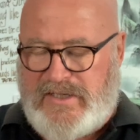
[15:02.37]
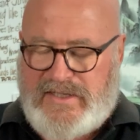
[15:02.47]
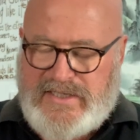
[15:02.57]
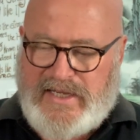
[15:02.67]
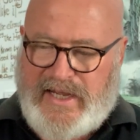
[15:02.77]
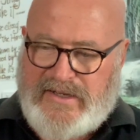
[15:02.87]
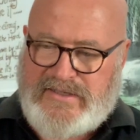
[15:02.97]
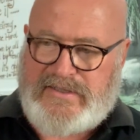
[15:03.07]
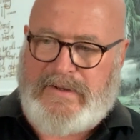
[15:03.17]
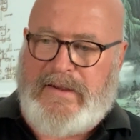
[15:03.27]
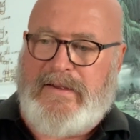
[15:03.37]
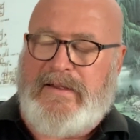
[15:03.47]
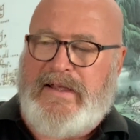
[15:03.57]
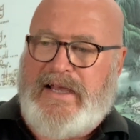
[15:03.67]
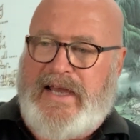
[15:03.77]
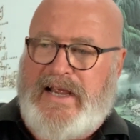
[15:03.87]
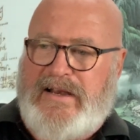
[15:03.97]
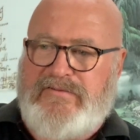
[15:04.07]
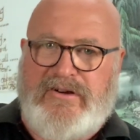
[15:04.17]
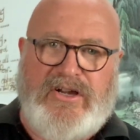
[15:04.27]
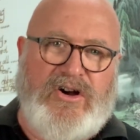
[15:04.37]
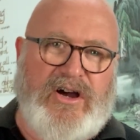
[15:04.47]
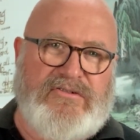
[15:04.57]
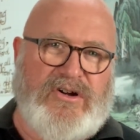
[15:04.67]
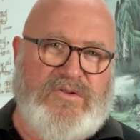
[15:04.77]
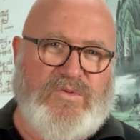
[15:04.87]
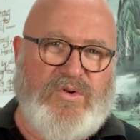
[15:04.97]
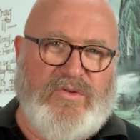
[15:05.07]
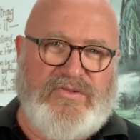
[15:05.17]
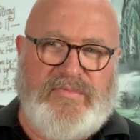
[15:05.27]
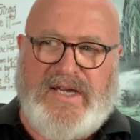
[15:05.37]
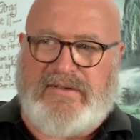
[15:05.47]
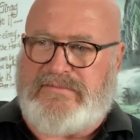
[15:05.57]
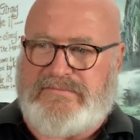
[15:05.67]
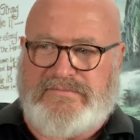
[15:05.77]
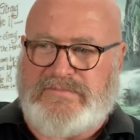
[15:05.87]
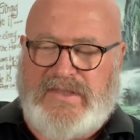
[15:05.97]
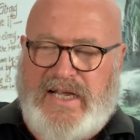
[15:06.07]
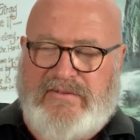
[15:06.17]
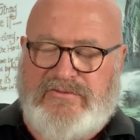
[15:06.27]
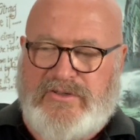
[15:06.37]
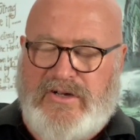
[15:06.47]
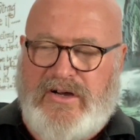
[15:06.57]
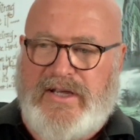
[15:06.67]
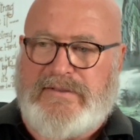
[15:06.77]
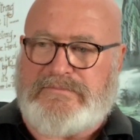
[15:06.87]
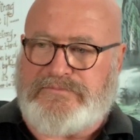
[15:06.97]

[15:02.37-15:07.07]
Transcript: to this house, and had a very high rock walls, about 8 foot high,